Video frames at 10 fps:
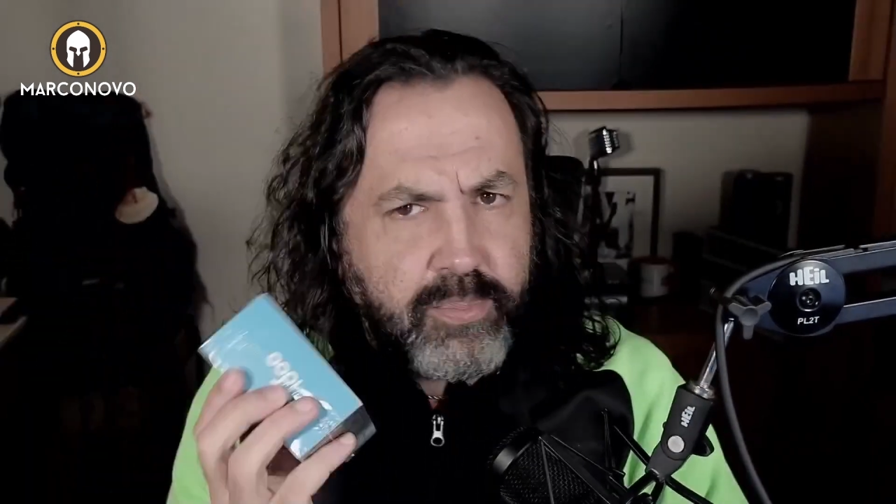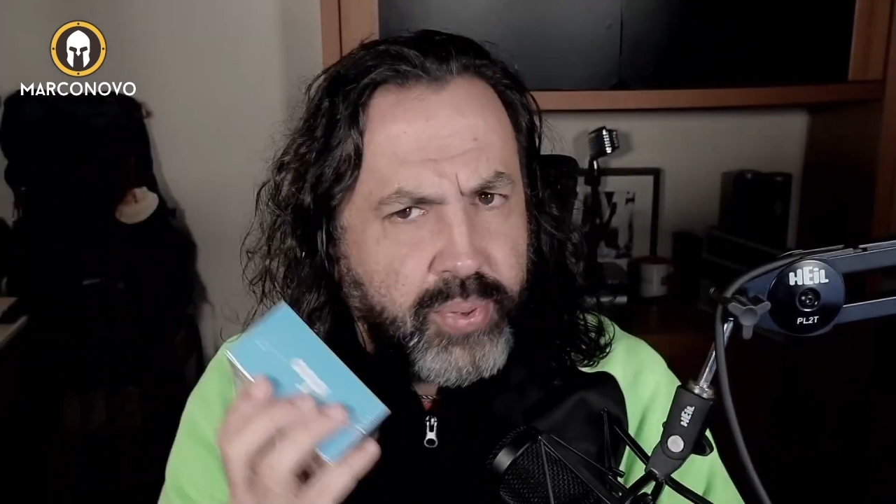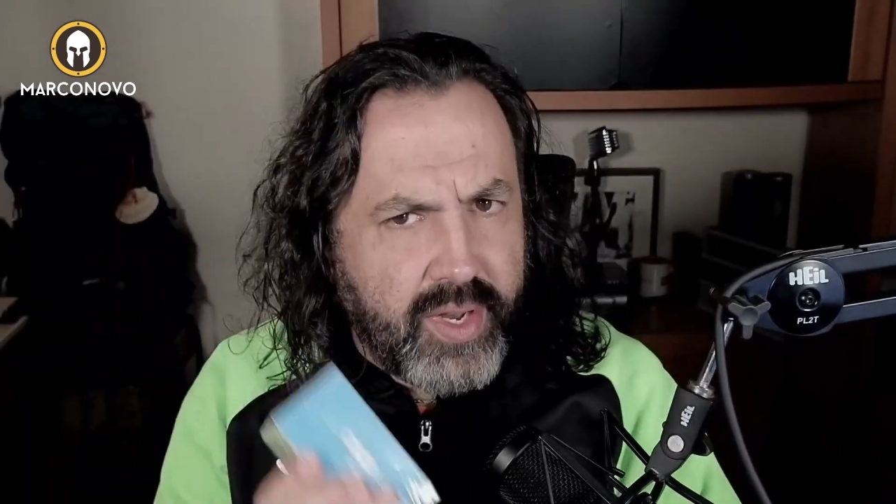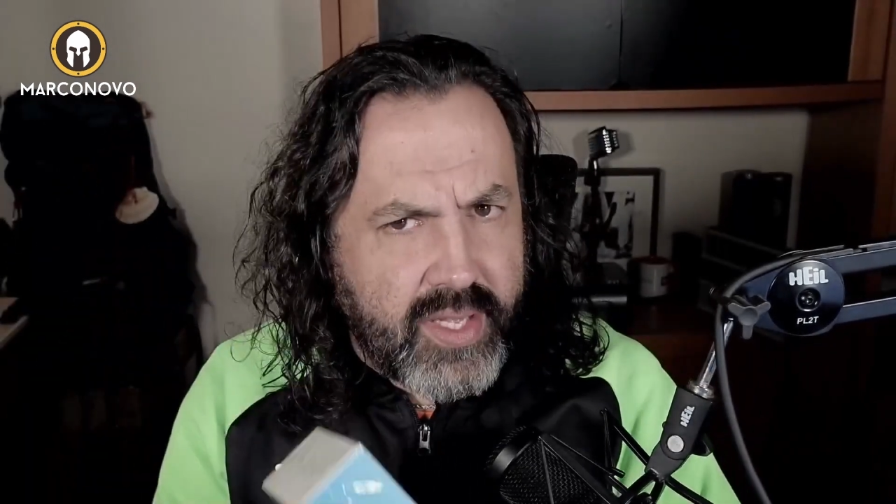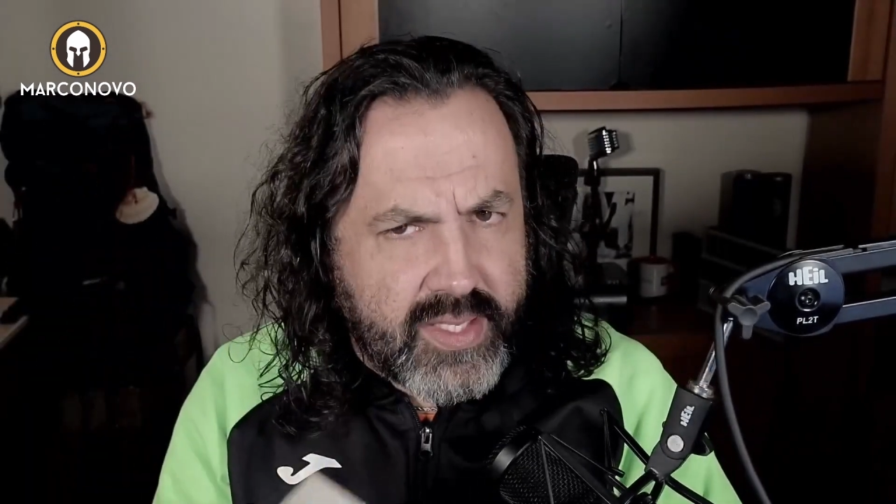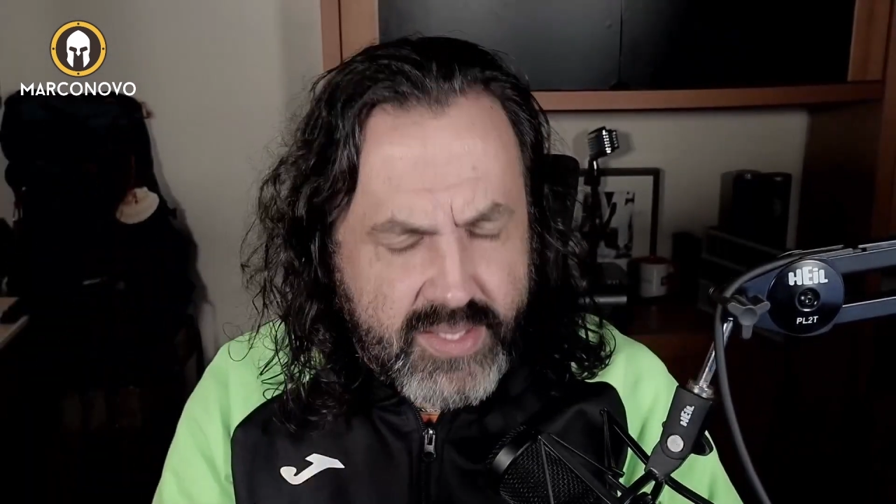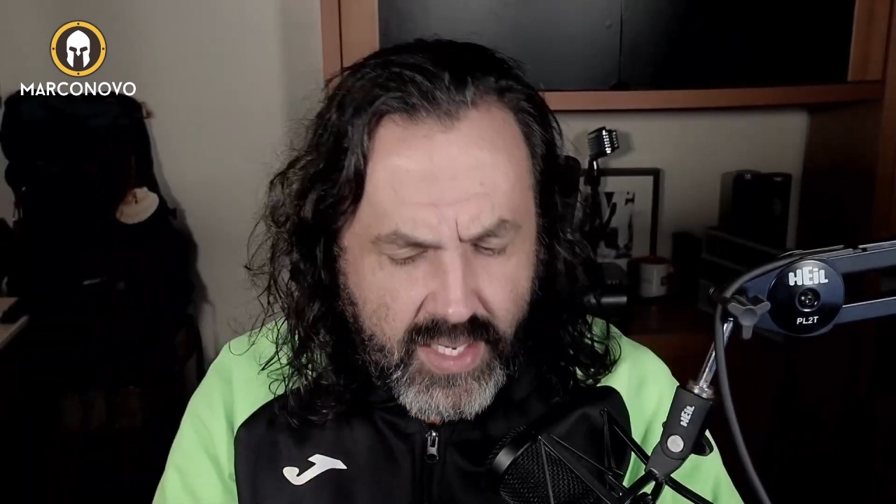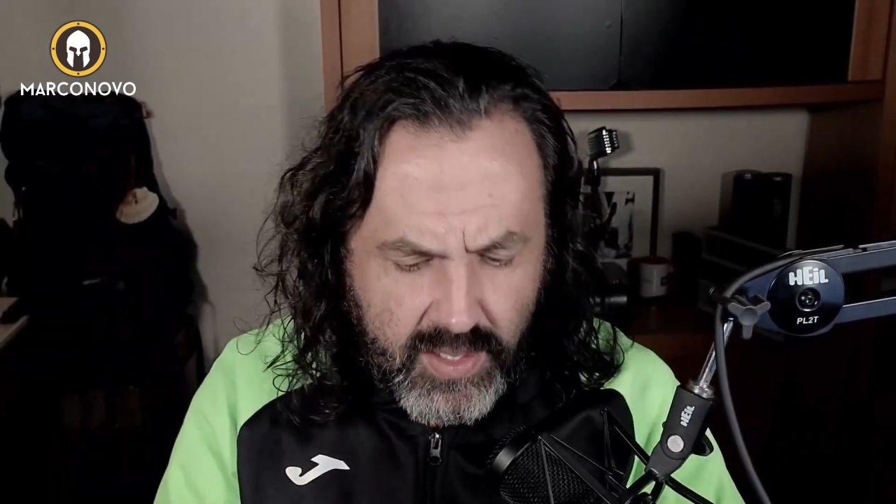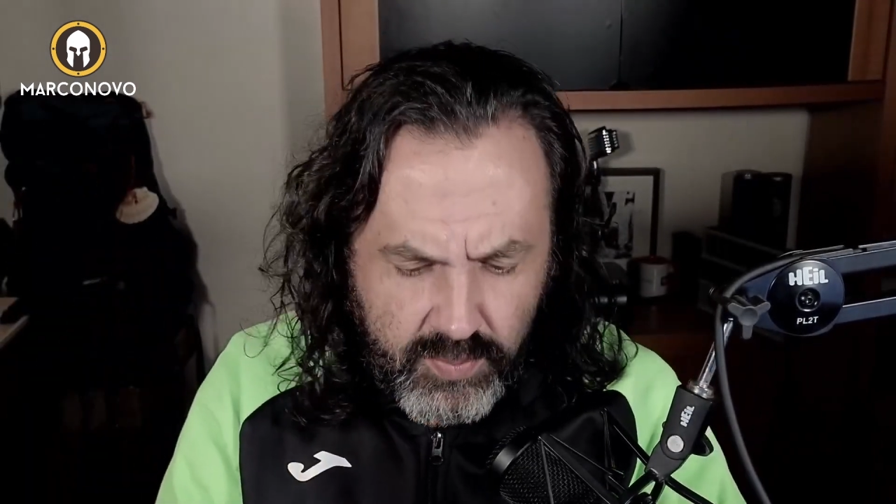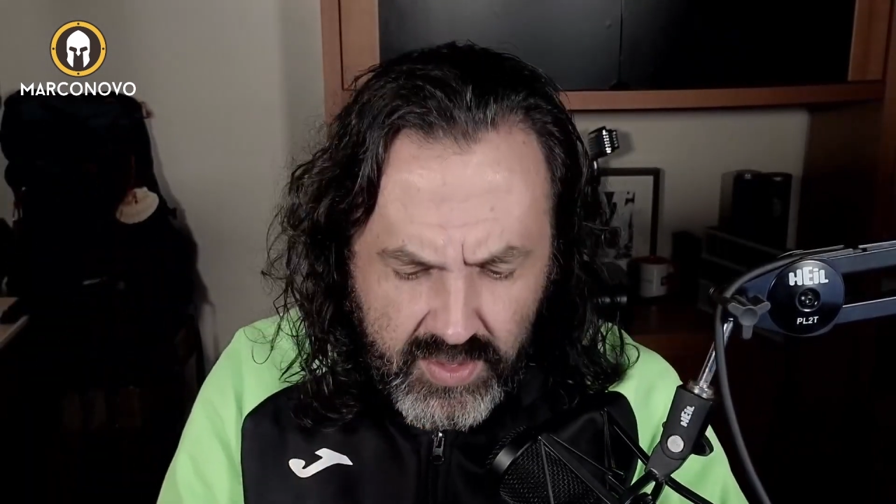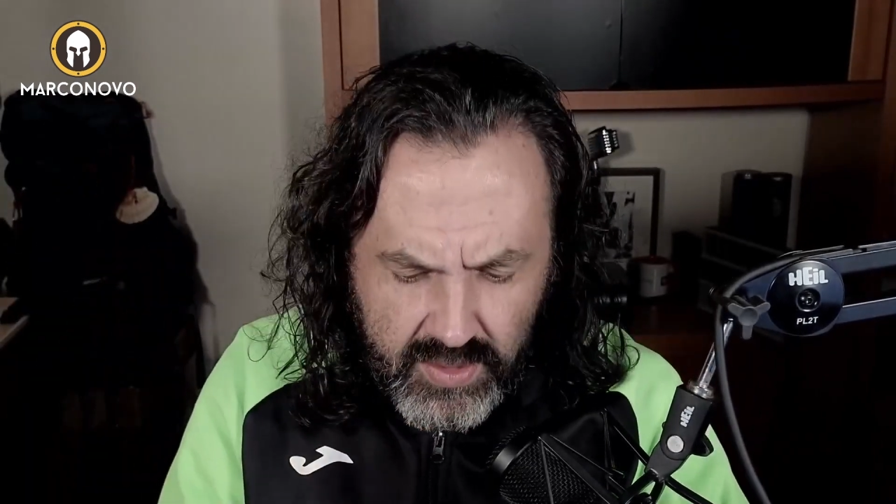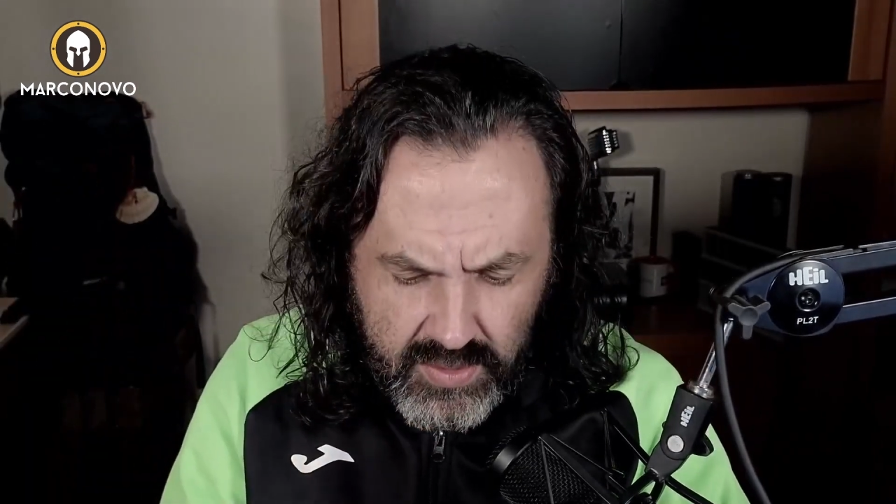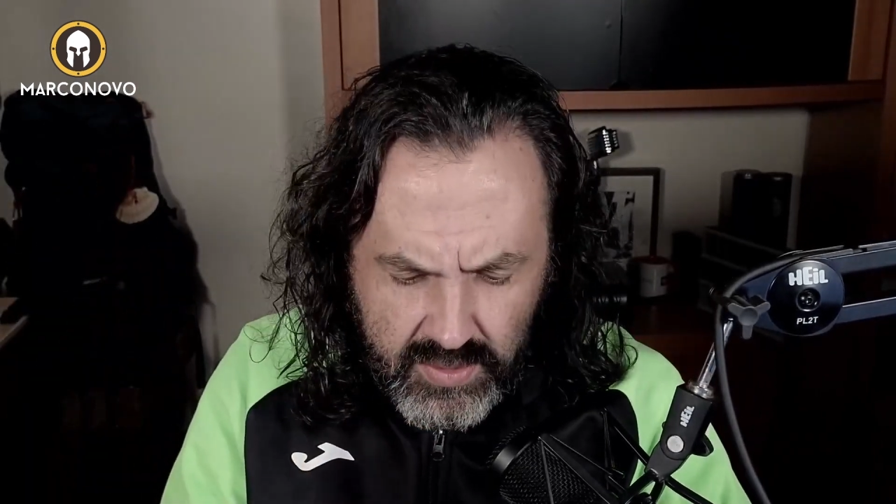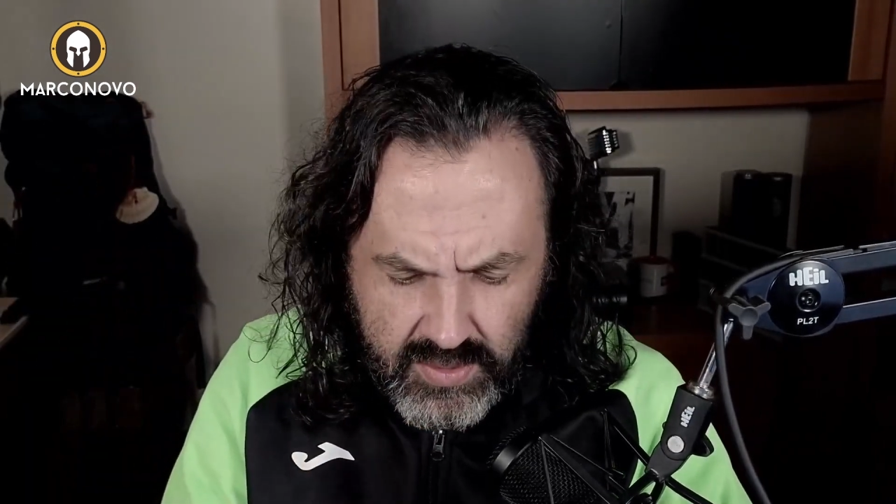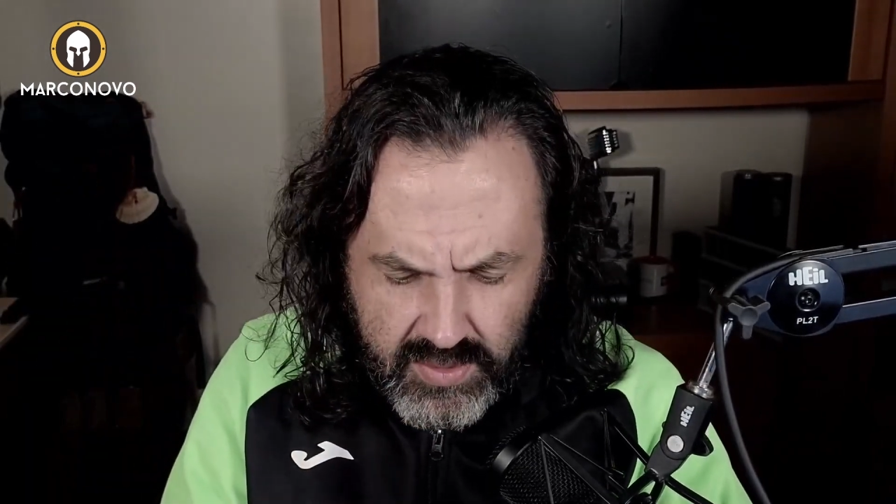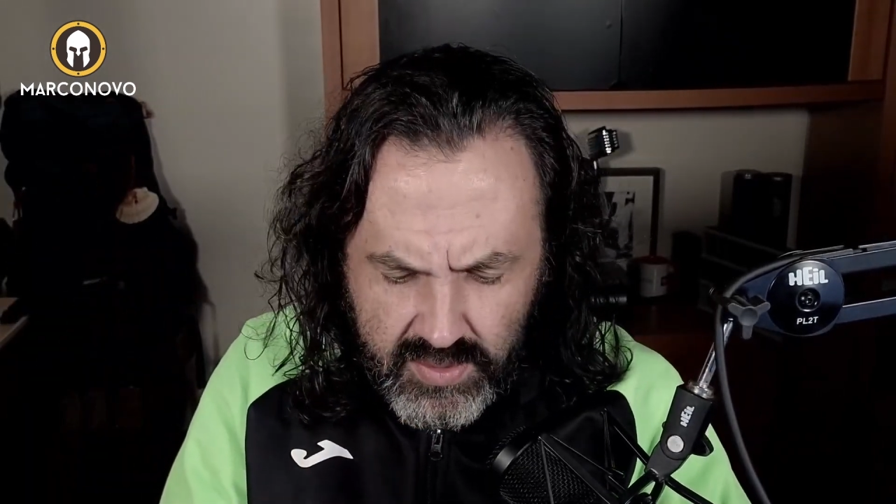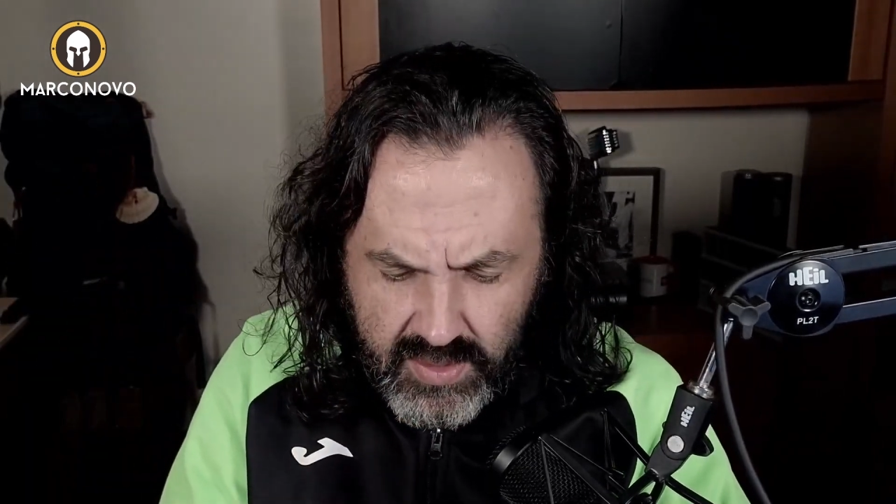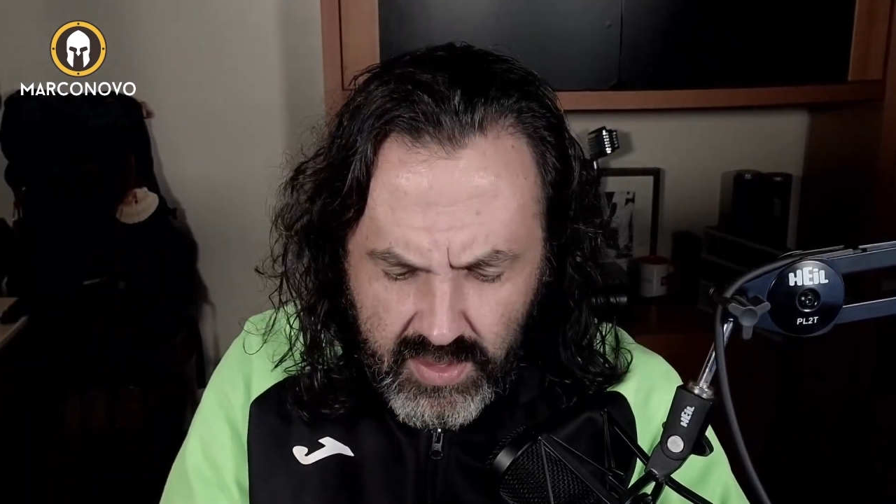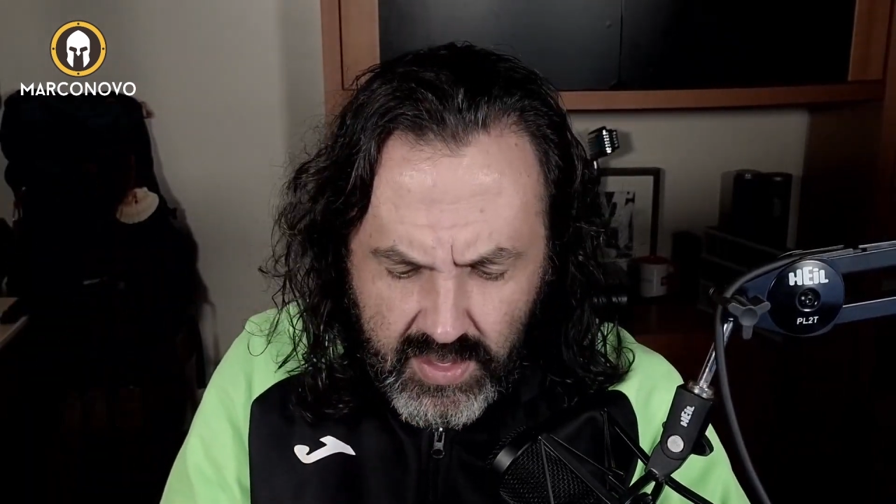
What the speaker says: pretty excited because